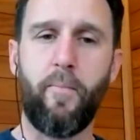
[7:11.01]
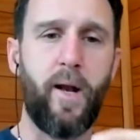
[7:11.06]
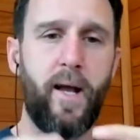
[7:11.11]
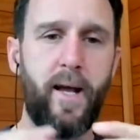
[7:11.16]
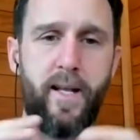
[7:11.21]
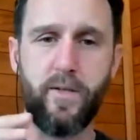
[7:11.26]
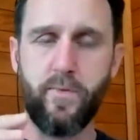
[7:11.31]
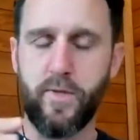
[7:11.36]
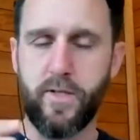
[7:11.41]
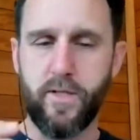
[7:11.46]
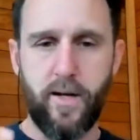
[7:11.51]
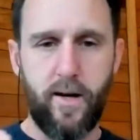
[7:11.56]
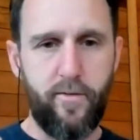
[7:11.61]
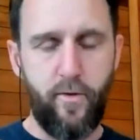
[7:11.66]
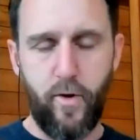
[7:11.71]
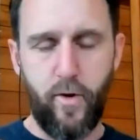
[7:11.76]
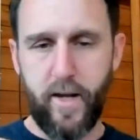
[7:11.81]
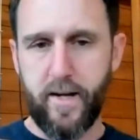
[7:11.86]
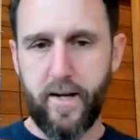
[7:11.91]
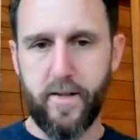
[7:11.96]
Planes would start
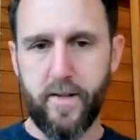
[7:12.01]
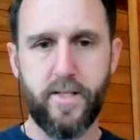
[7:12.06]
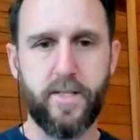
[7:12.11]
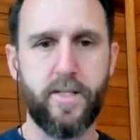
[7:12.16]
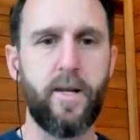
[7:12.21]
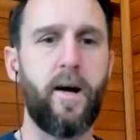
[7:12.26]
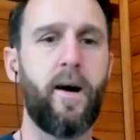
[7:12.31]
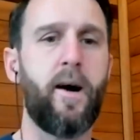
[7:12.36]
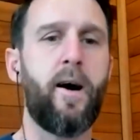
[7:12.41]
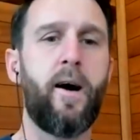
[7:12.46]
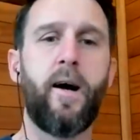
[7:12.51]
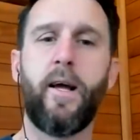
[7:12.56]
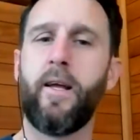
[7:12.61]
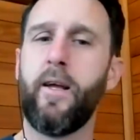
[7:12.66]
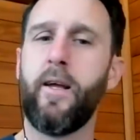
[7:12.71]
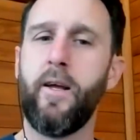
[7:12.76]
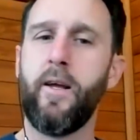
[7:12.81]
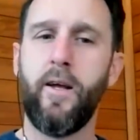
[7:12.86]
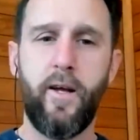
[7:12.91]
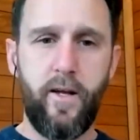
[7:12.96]
falling out of the
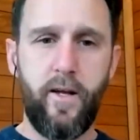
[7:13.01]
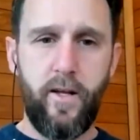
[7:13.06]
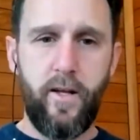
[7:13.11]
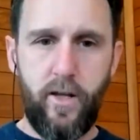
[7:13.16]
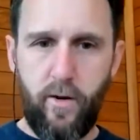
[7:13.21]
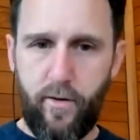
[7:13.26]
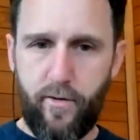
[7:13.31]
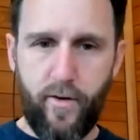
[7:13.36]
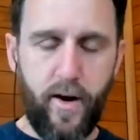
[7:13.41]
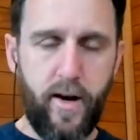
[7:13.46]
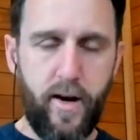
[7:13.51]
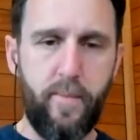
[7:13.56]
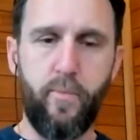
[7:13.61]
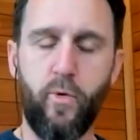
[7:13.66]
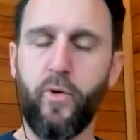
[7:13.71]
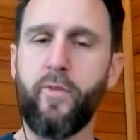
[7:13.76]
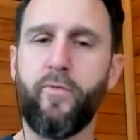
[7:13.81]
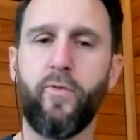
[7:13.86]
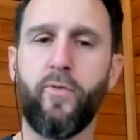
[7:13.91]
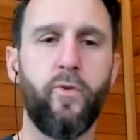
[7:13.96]
sky you'd find it
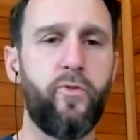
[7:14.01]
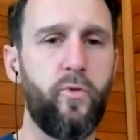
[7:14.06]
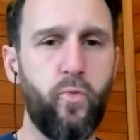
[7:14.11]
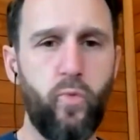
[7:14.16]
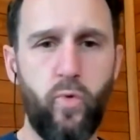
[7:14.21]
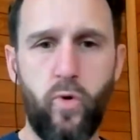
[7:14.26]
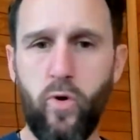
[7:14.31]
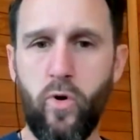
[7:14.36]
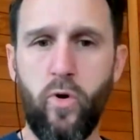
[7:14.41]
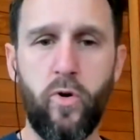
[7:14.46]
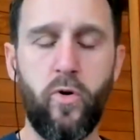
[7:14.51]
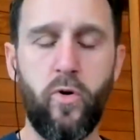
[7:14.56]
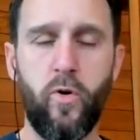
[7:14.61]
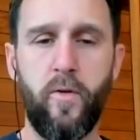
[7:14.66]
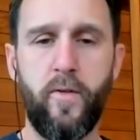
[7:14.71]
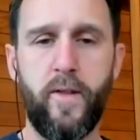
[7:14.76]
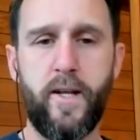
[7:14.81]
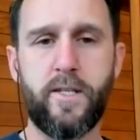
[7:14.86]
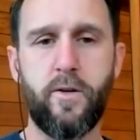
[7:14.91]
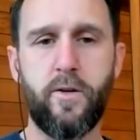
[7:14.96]
more difficult to walk,
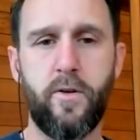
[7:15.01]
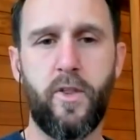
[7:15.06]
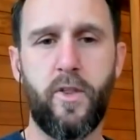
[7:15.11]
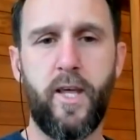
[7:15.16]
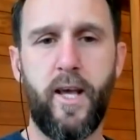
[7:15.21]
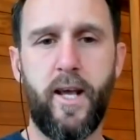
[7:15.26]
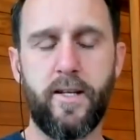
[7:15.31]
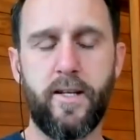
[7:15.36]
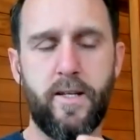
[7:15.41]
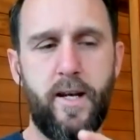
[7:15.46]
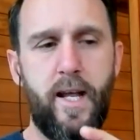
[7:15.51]
all of these sort of things.